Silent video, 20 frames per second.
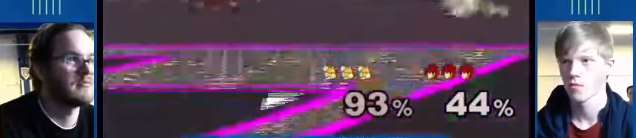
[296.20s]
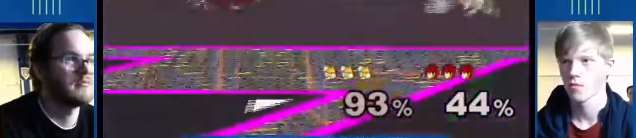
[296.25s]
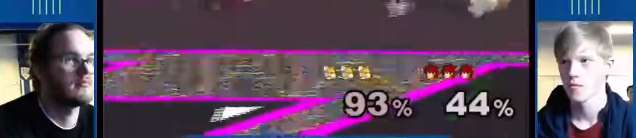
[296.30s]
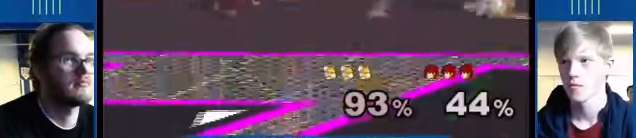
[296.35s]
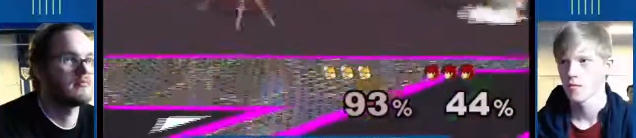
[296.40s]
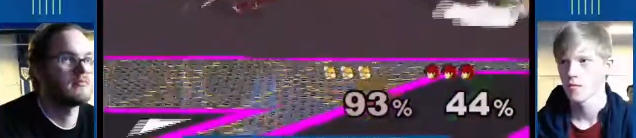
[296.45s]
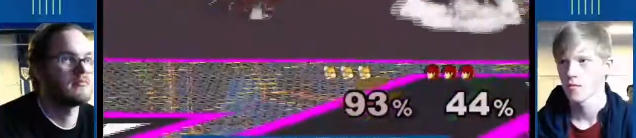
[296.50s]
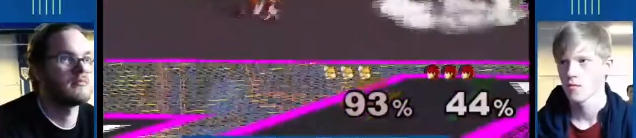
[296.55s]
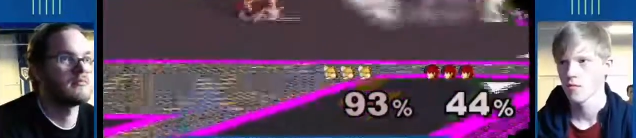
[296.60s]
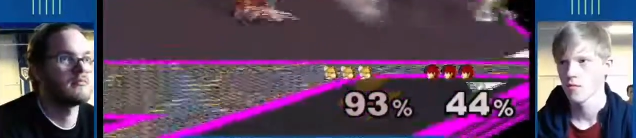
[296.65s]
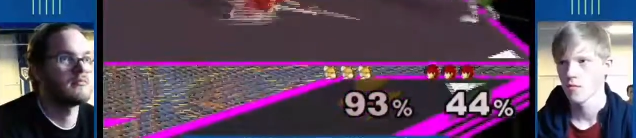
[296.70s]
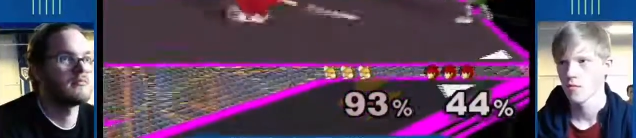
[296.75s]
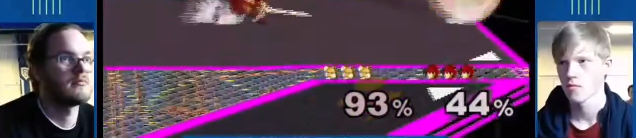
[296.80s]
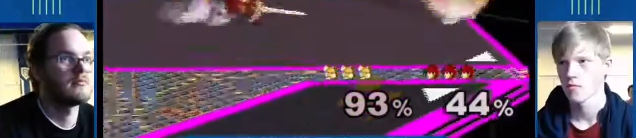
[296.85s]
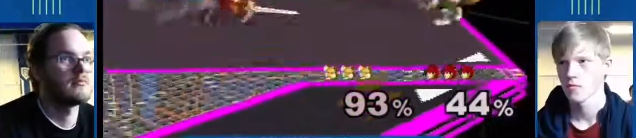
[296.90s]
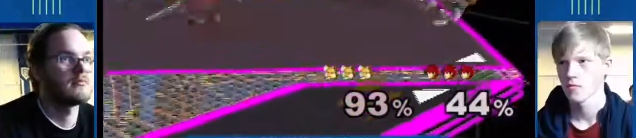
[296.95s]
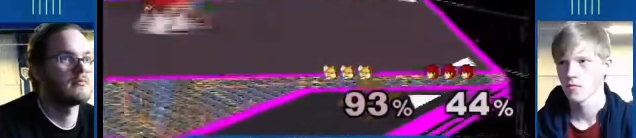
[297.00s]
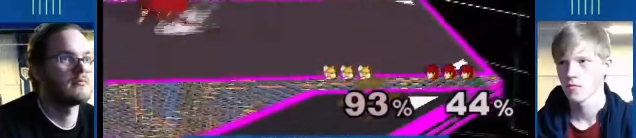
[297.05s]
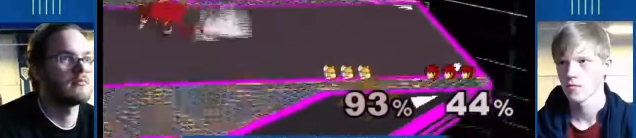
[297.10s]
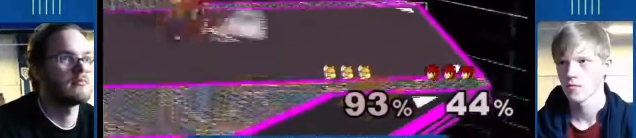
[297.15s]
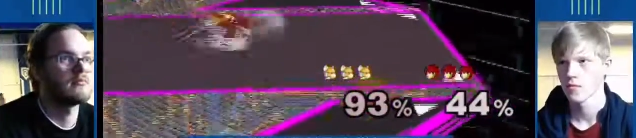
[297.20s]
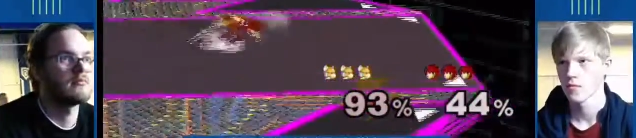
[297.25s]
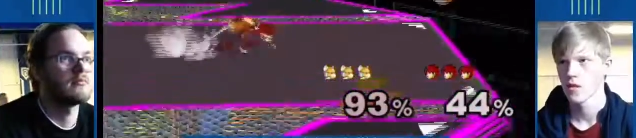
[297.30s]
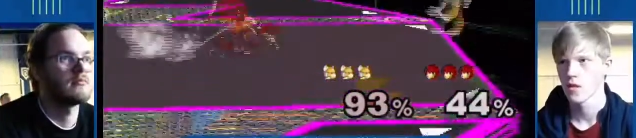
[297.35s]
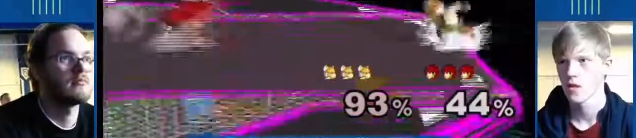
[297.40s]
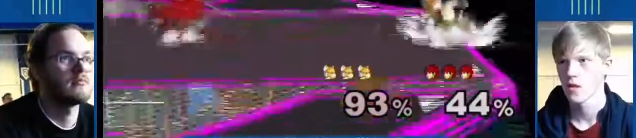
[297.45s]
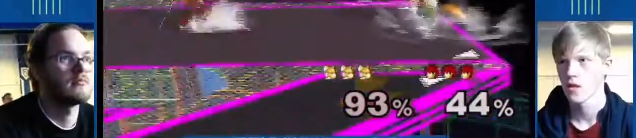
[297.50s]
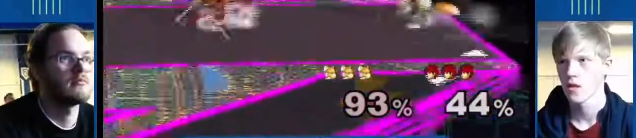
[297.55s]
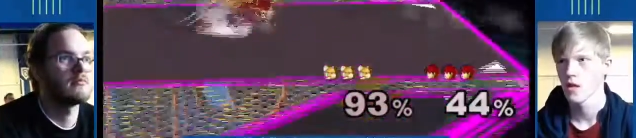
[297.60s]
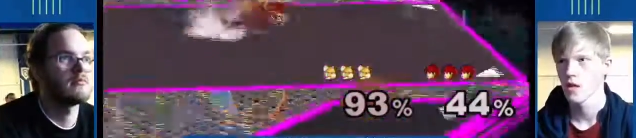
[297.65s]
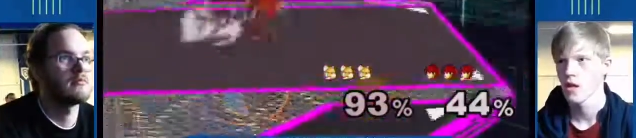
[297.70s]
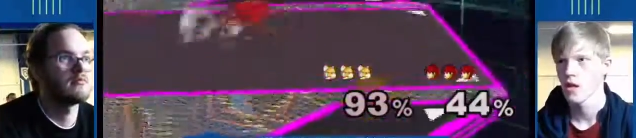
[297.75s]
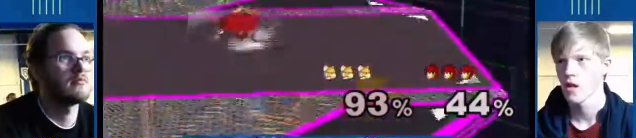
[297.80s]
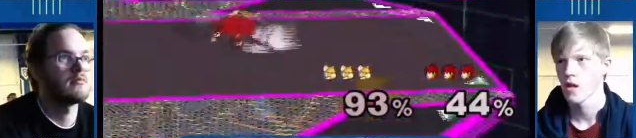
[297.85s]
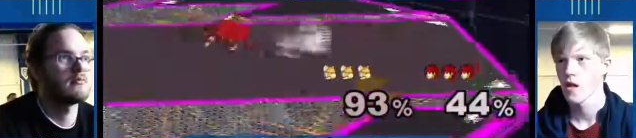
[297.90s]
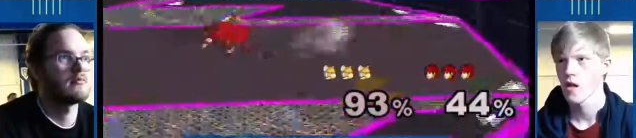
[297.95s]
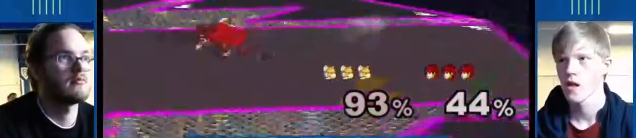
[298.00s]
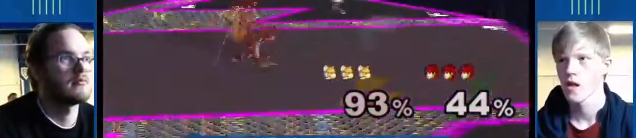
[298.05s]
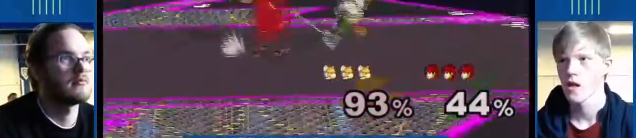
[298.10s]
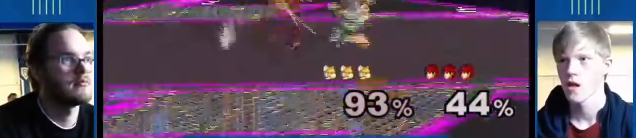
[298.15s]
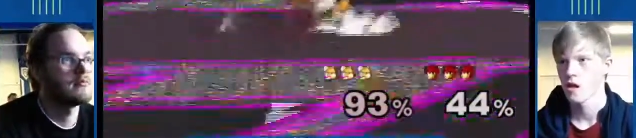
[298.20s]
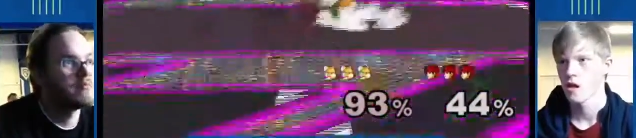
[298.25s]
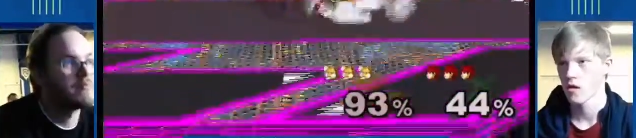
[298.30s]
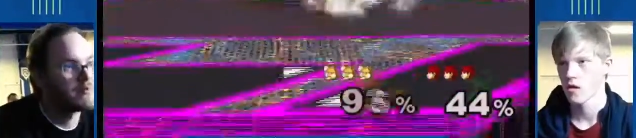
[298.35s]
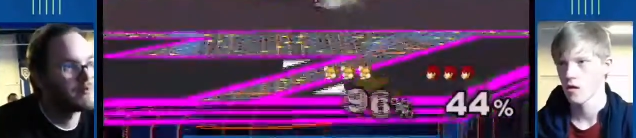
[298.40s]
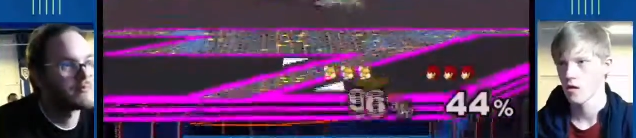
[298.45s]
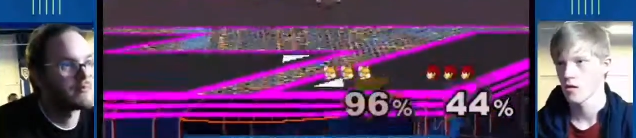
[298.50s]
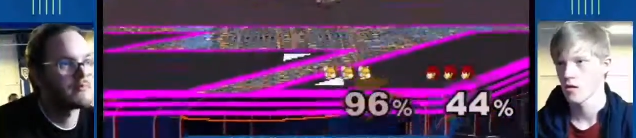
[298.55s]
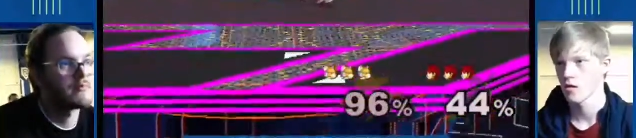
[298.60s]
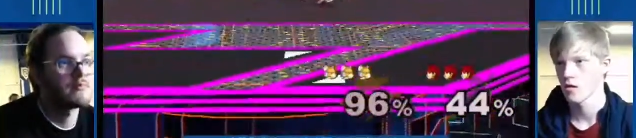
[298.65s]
(no one is talking)